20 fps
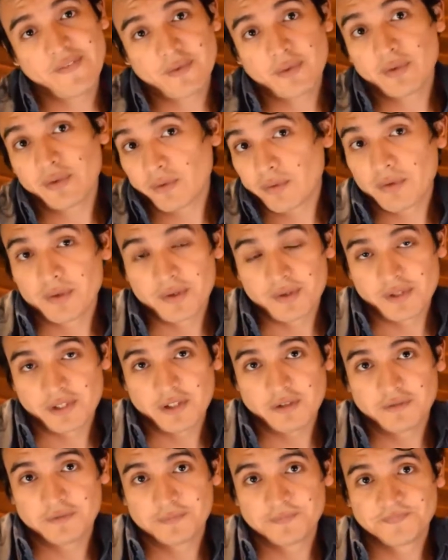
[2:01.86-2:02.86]
to record
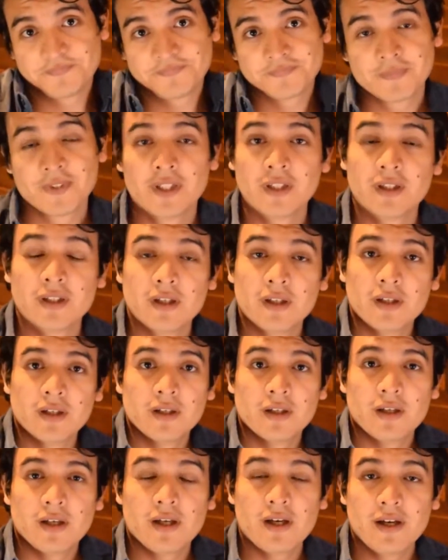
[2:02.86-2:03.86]
yourself.
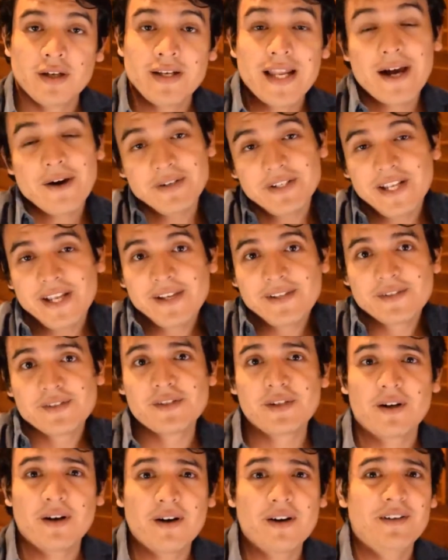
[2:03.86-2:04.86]
Nowadays,
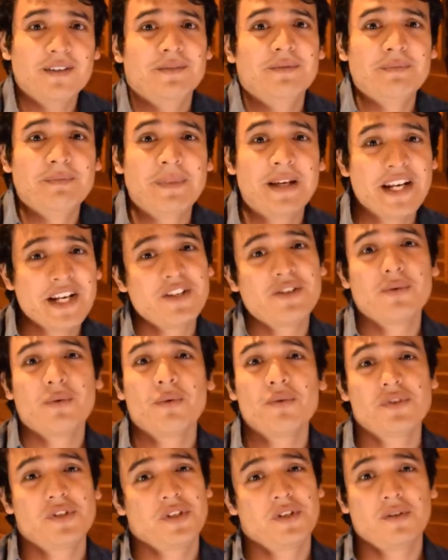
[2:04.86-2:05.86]
there are many
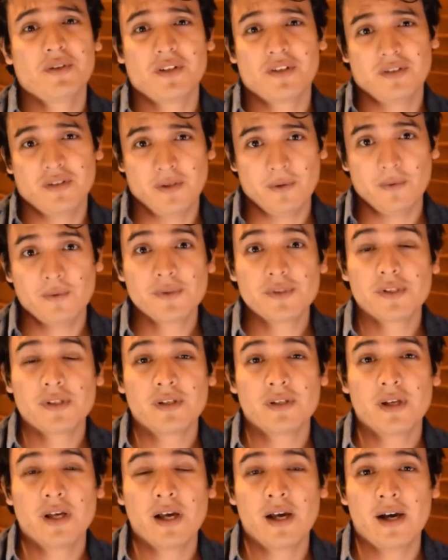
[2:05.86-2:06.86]
tools that you can use.
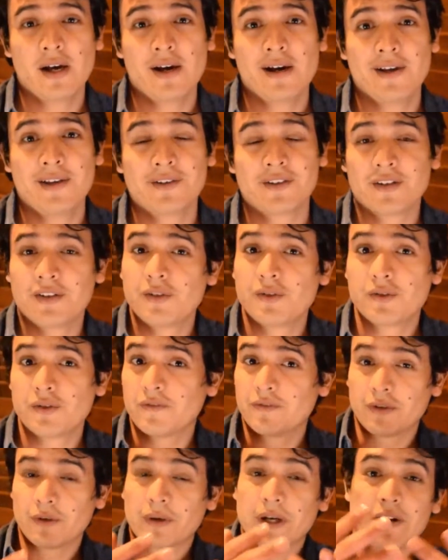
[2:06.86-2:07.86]
You can use your
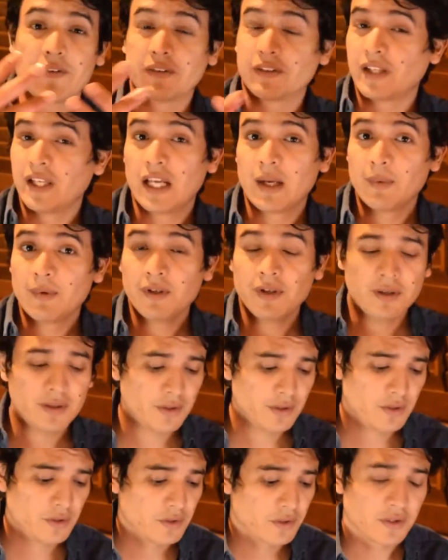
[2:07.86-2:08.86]
photographic camera,
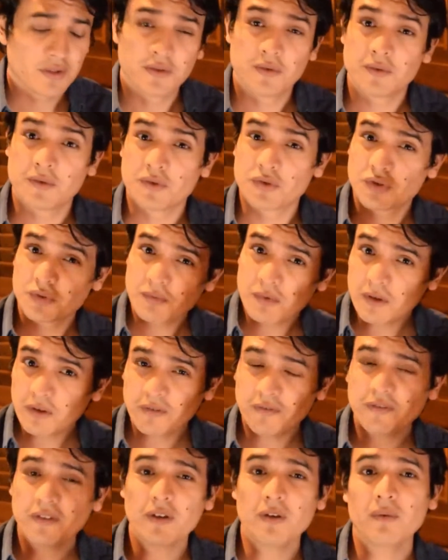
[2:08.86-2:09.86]
you can use your
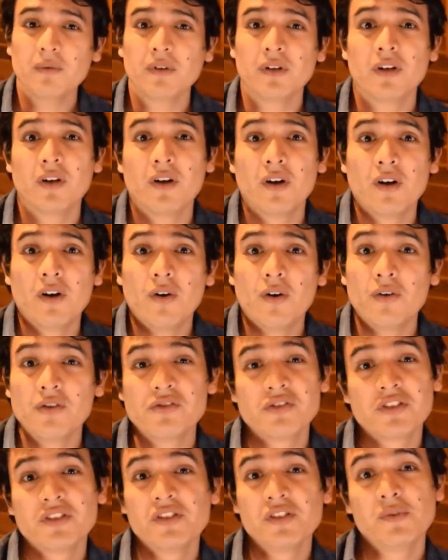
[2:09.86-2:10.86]
smartphone, or
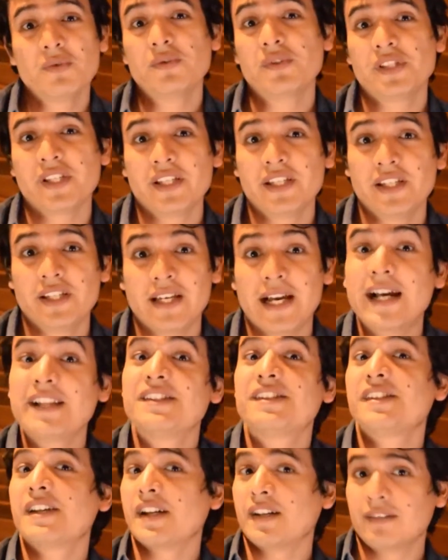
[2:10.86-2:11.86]
you can use the
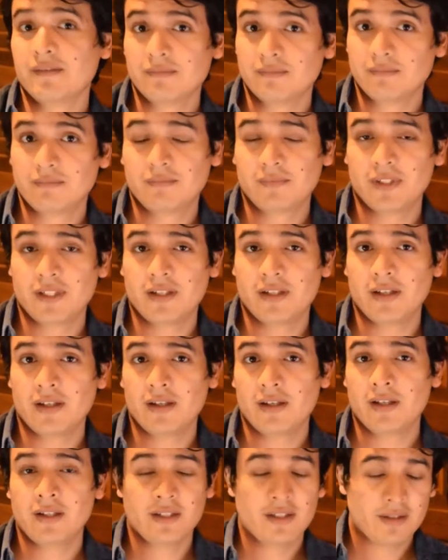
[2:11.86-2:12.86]
headset that
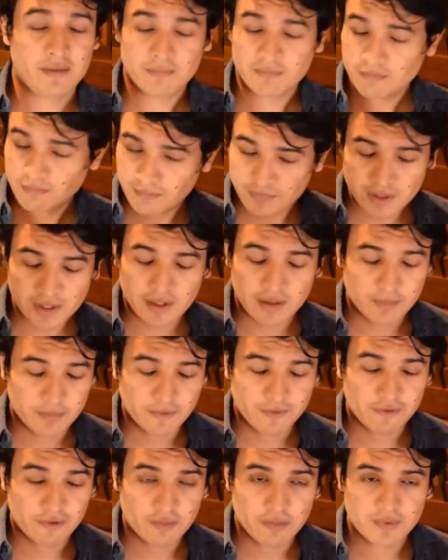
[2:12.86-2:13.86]
any
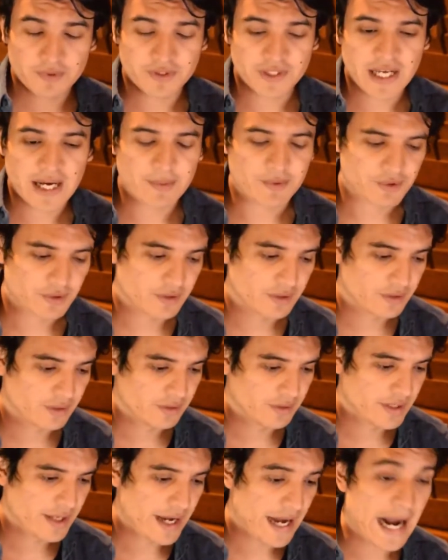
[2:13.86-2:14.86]
performance capture
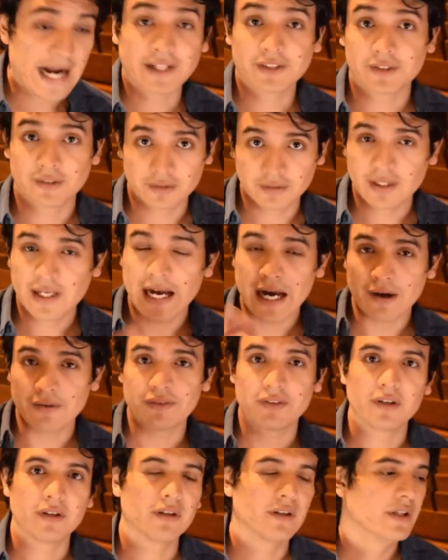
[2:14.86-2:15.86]
actor
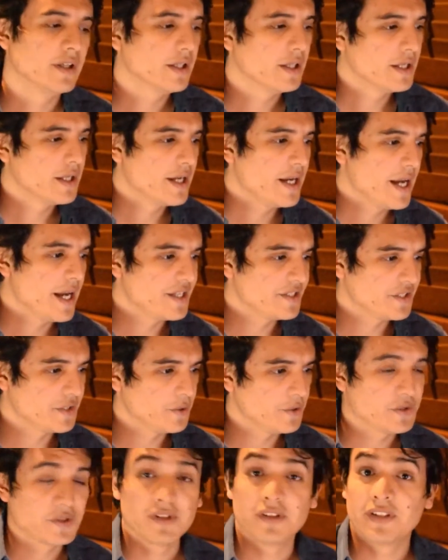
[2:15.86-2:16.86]
out there has
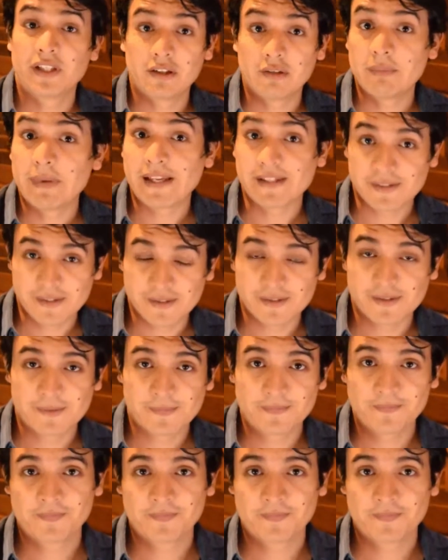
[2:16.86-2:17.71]
used on a daily basis.